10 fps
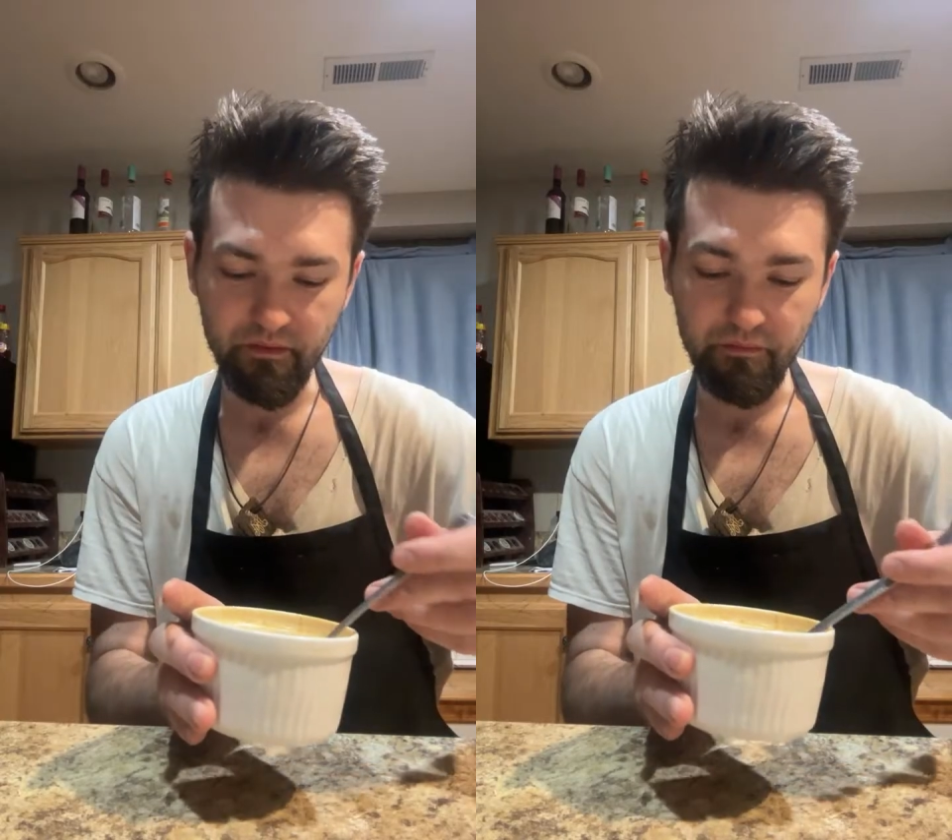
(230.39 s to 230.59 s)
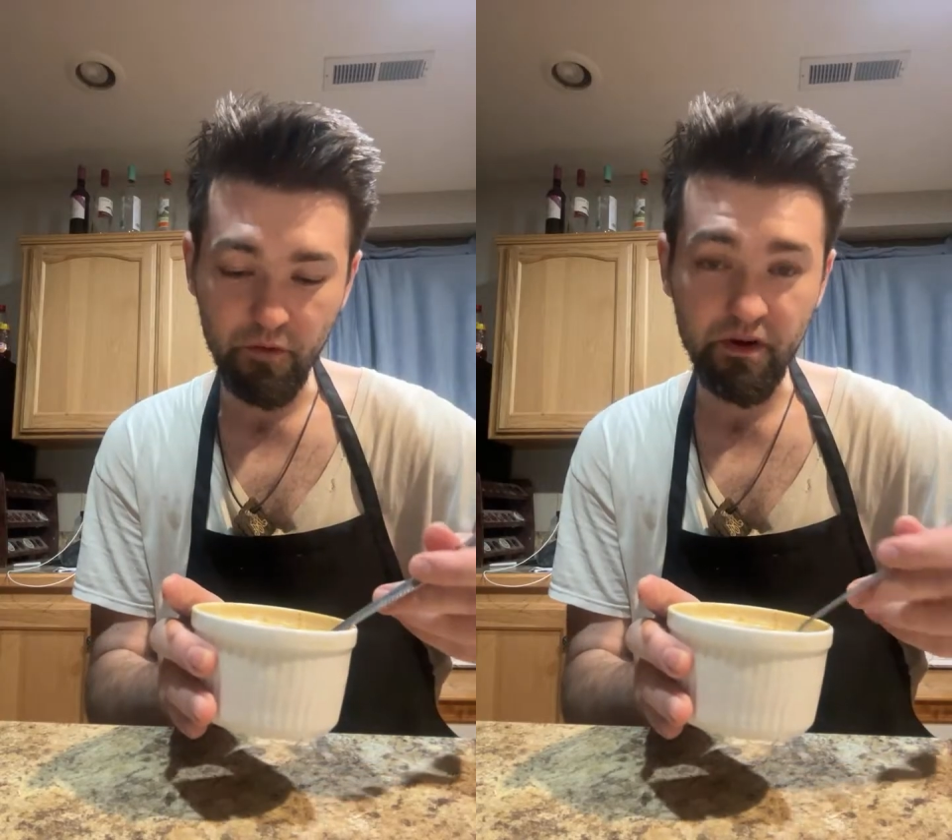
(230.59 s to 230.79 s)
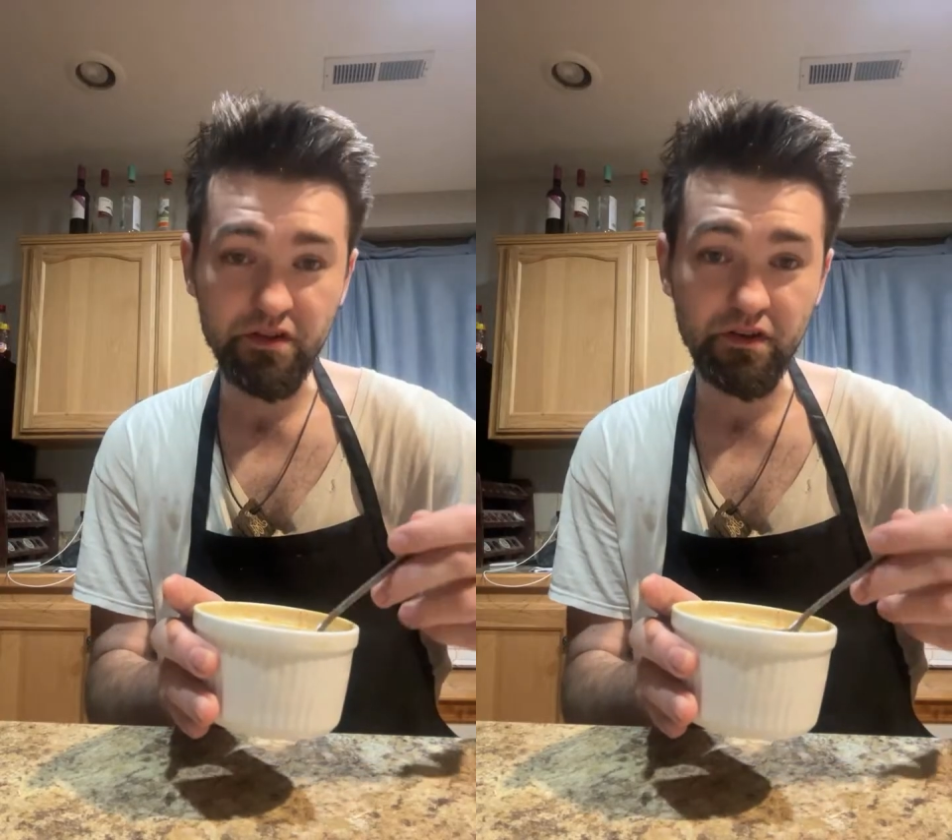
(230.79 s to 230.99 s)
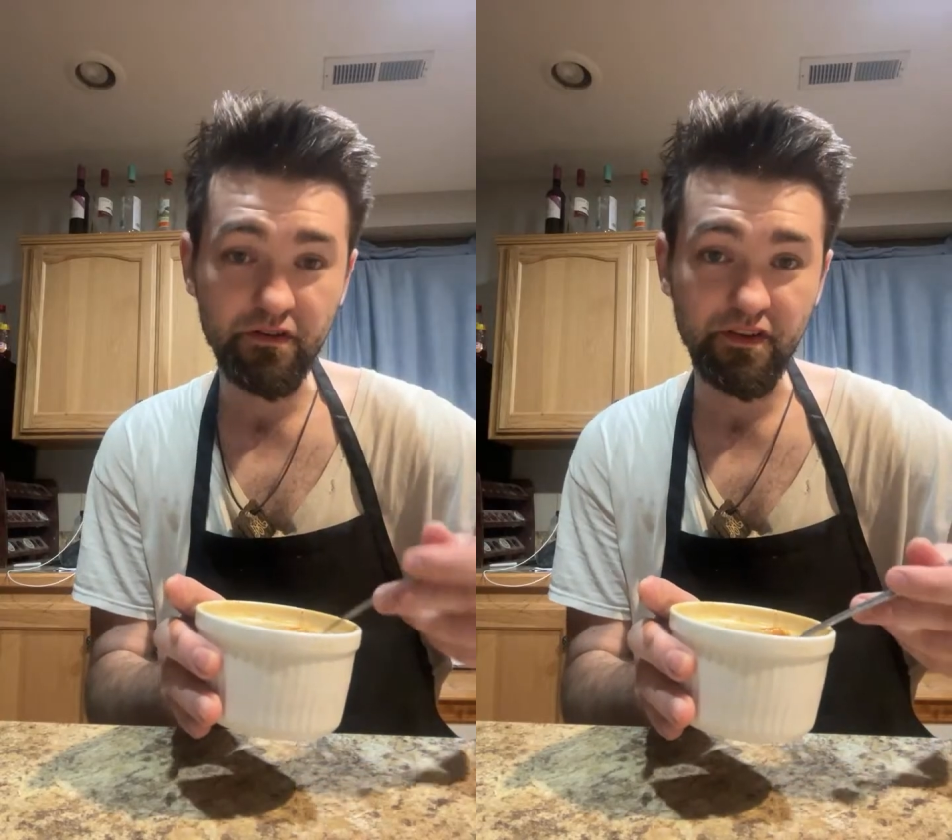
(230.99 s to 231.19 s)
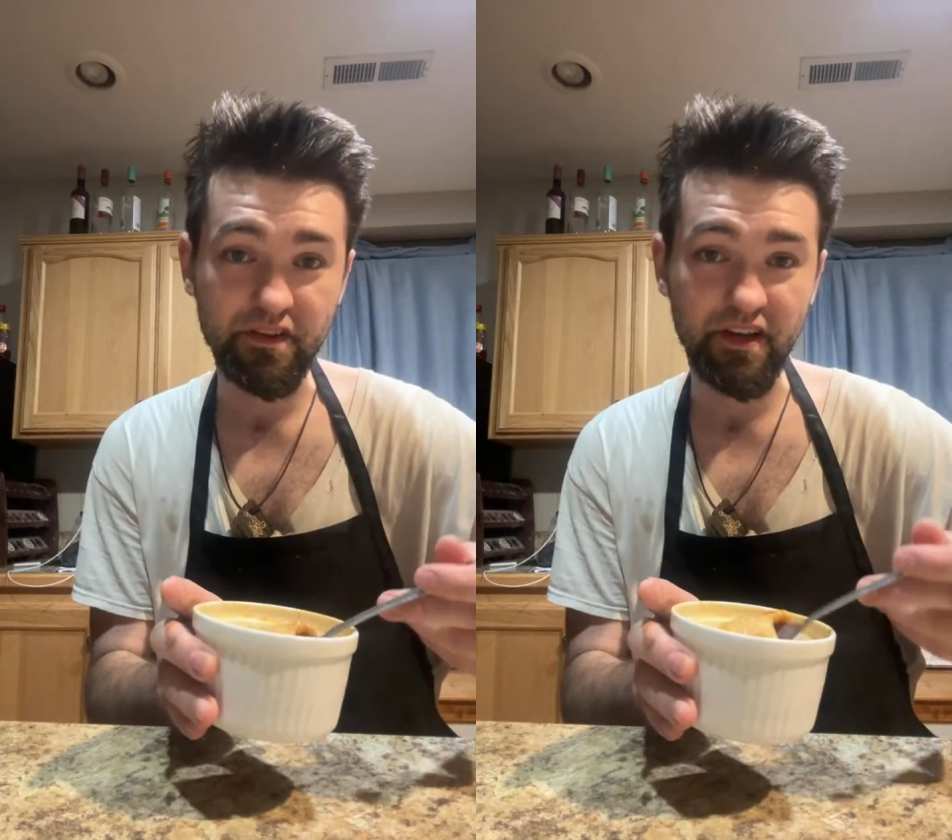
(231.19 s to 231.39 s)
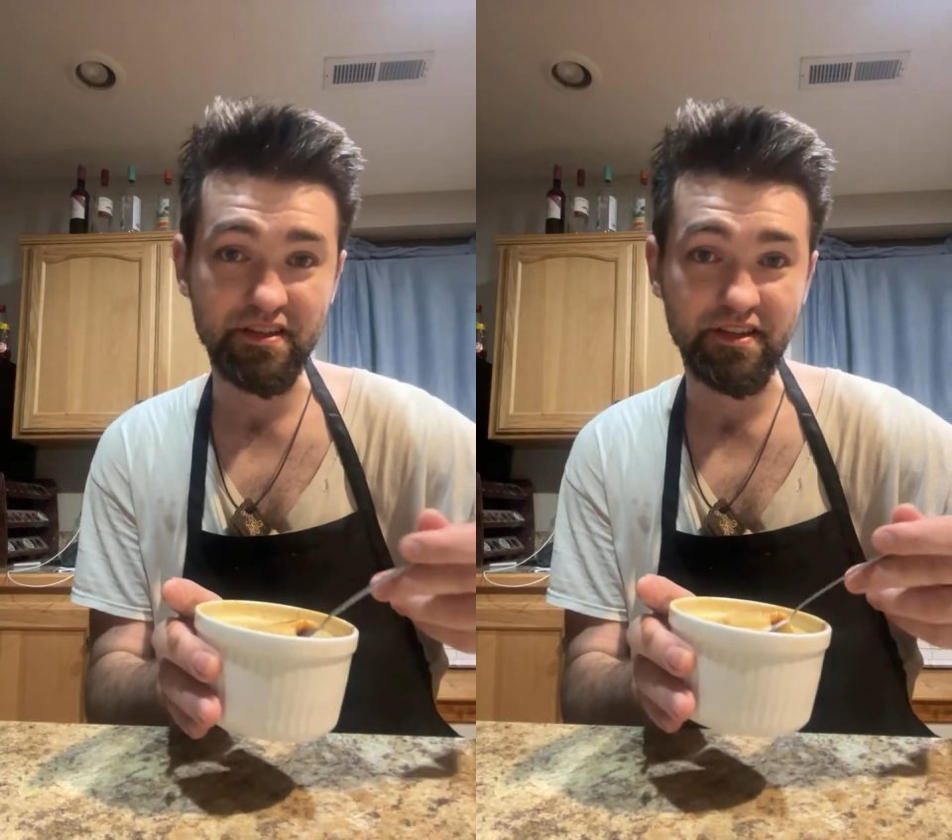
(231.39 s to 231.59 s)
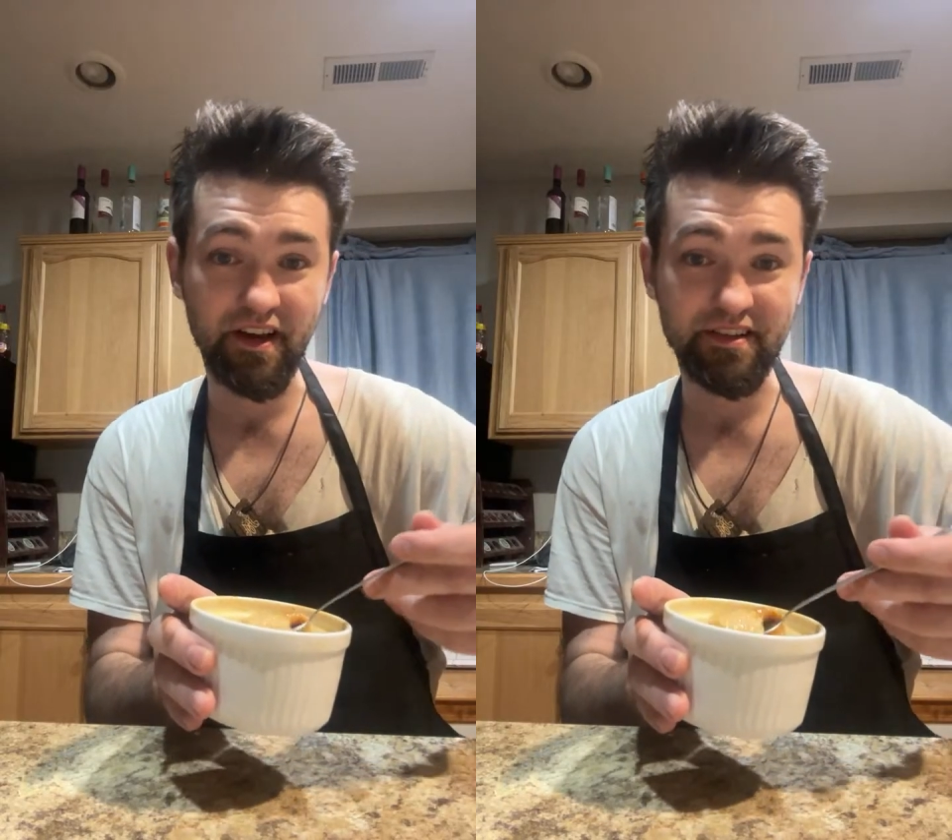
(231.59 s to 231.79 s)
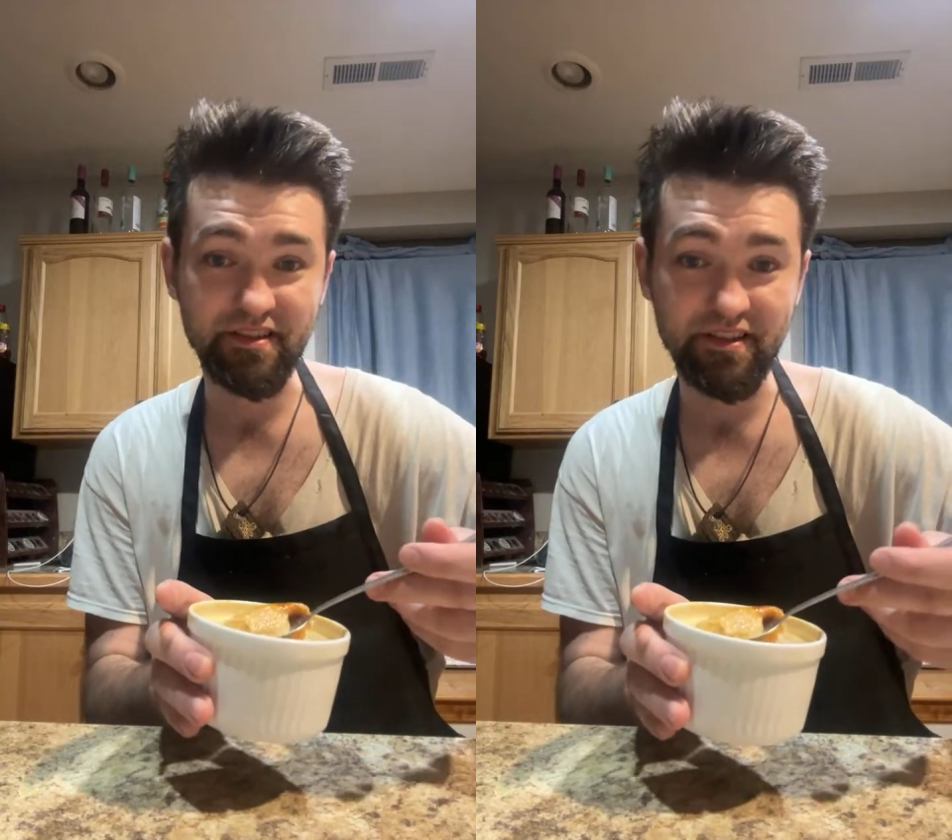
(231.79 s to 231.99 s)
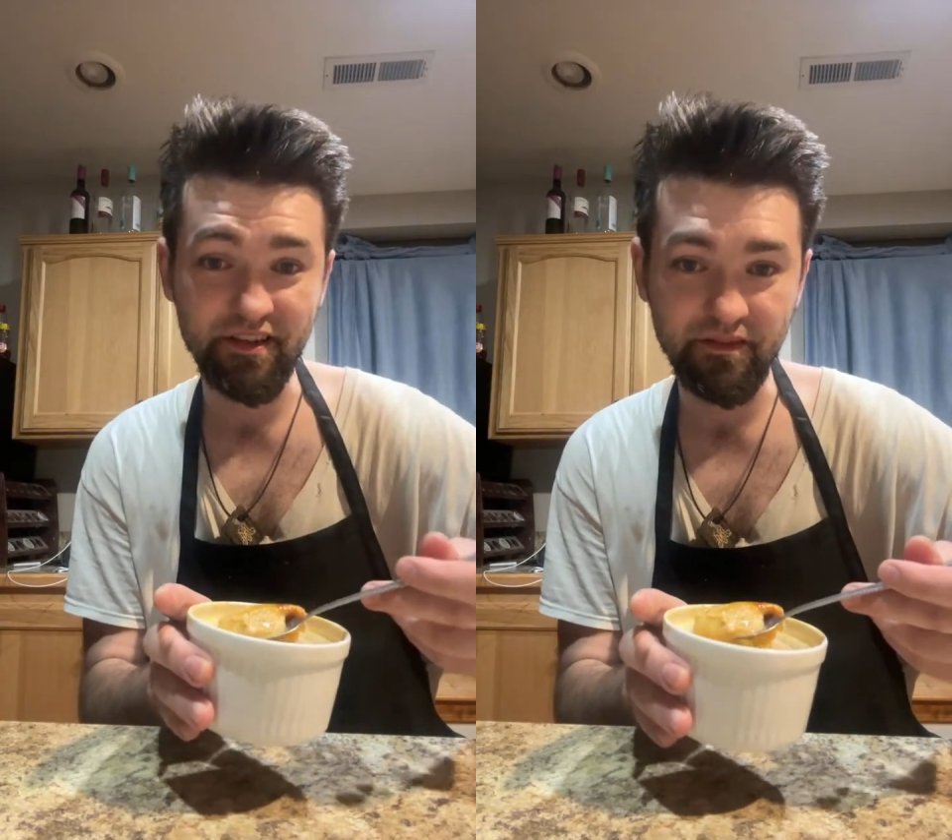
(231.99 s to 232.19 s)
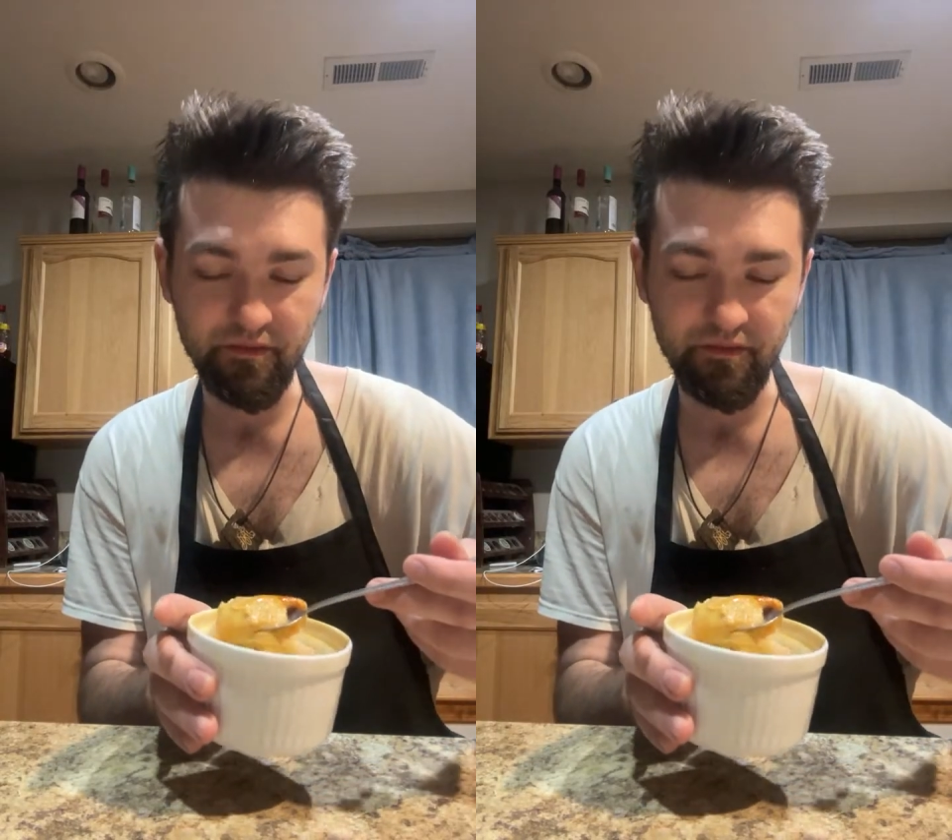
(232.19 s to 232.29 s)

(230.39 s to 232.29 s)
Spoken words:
Moment of truth, the taste test.